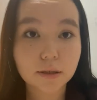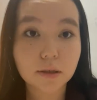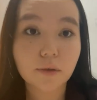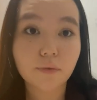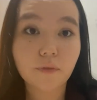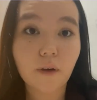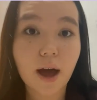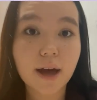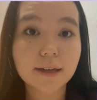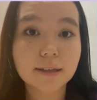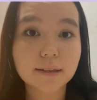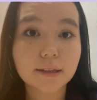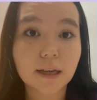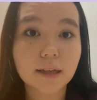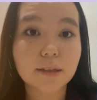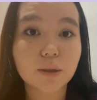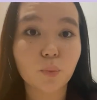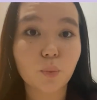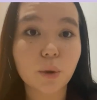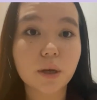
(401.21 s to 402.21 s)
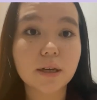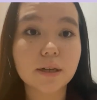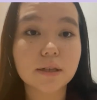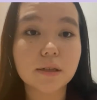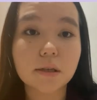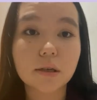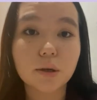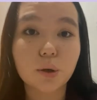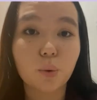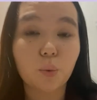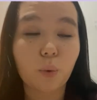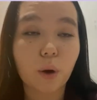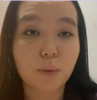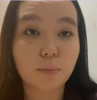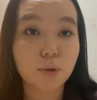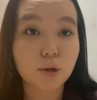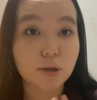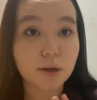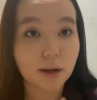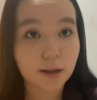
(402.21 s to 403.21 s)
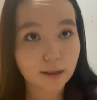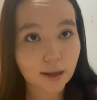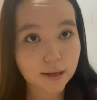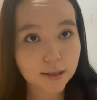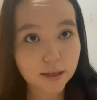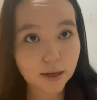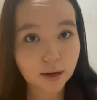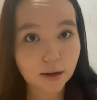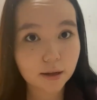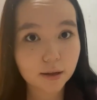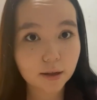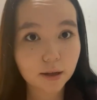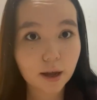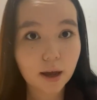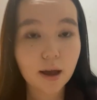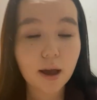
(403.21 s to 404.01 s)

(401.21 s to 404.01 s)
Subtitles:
the fact that we consider one music classical